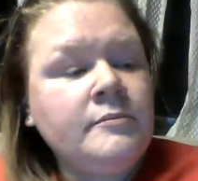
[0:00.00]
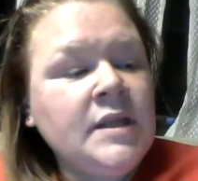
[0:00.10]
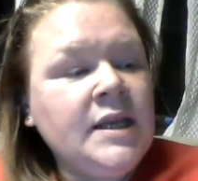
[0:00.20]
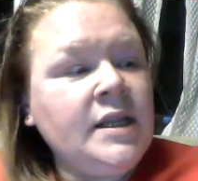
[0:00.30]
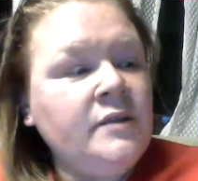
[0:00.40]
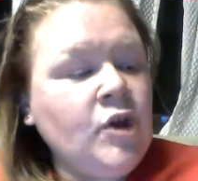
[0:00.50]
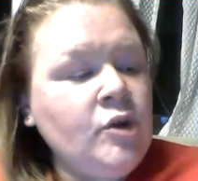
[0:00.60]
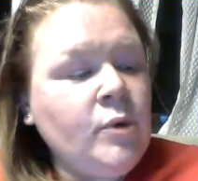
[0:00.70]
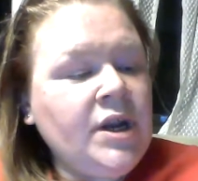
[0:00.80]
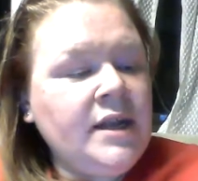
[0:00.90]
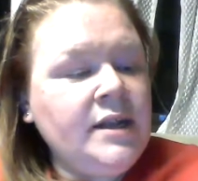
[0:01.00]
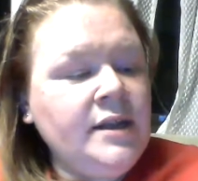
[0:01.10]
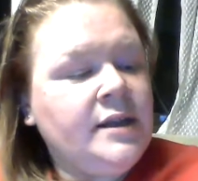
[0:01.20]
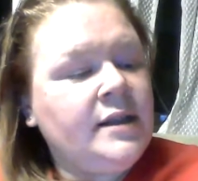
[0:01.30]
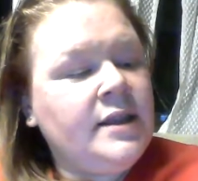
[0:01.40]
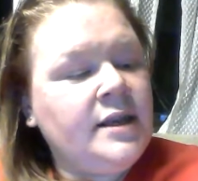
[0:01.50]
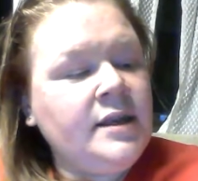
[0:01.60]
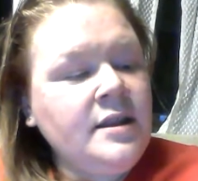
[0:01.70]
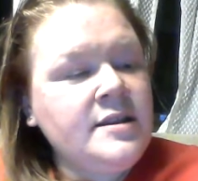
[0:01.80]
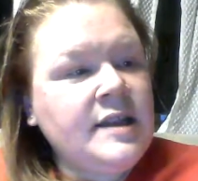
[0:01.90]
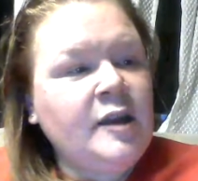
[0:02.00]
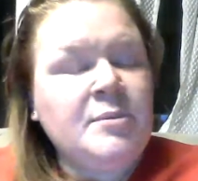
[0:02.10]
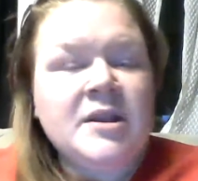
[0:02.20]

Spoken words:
He lived on one island and then set up